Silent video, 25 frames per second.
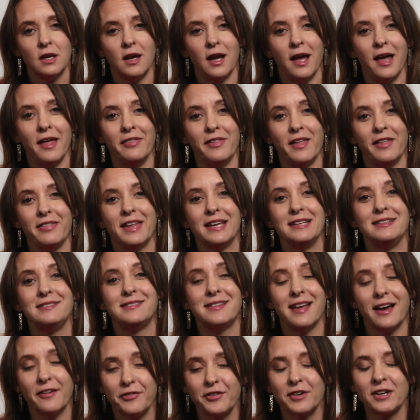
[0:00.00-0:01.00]
and then they
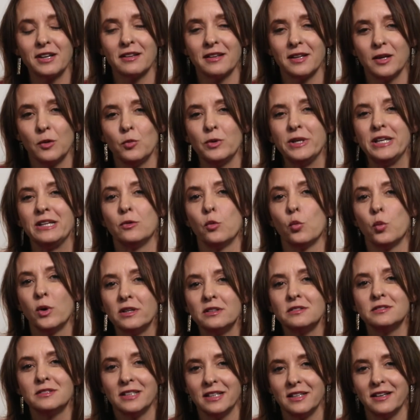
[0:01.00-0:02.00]
definitely will
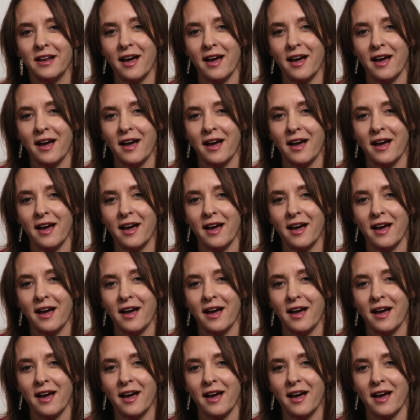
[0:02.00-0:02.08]
need